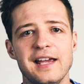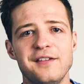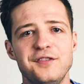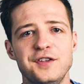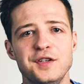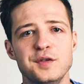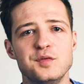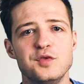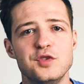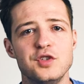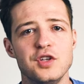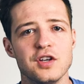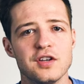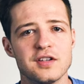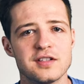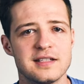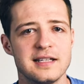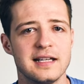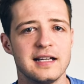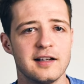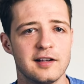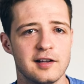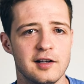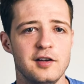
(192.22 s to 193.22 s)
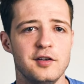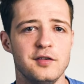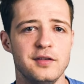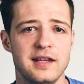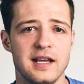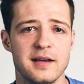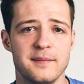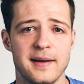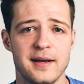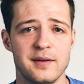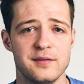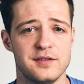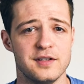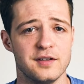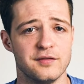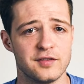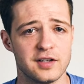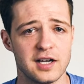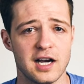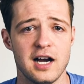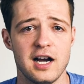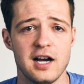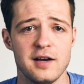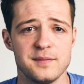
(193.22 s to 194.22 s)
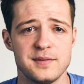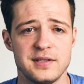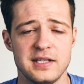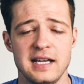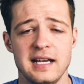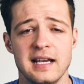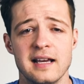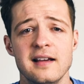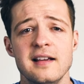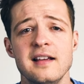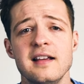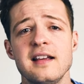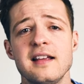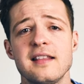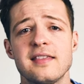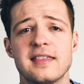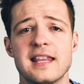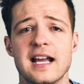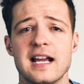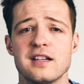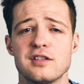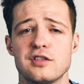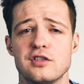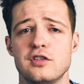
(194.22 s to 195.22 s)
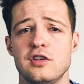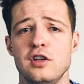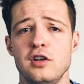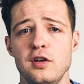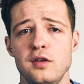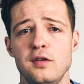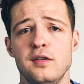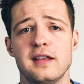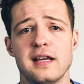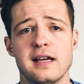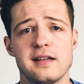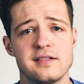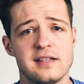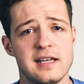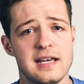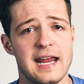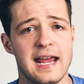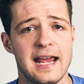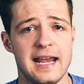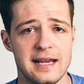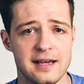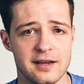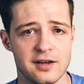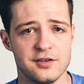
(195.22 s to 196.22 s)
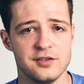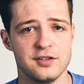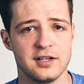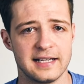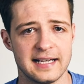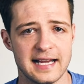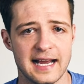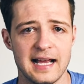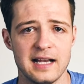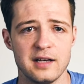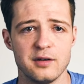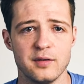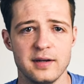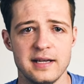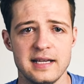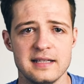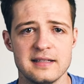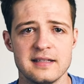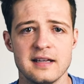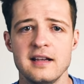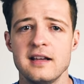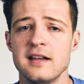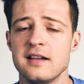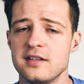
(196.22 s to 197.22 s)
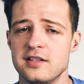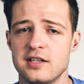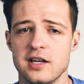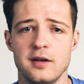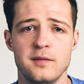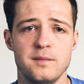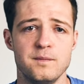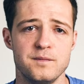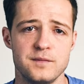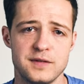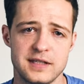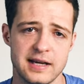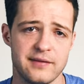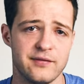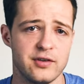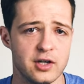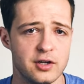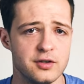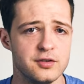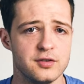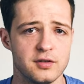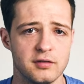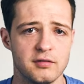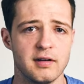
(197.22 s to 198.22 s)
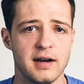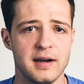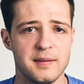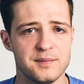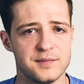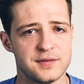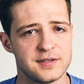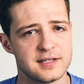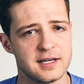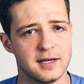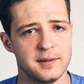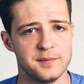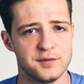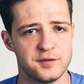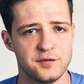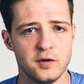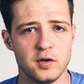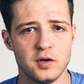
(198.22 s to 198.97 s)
If you just include the amount of carbs here, that's 2,800 calories, so 700 grams times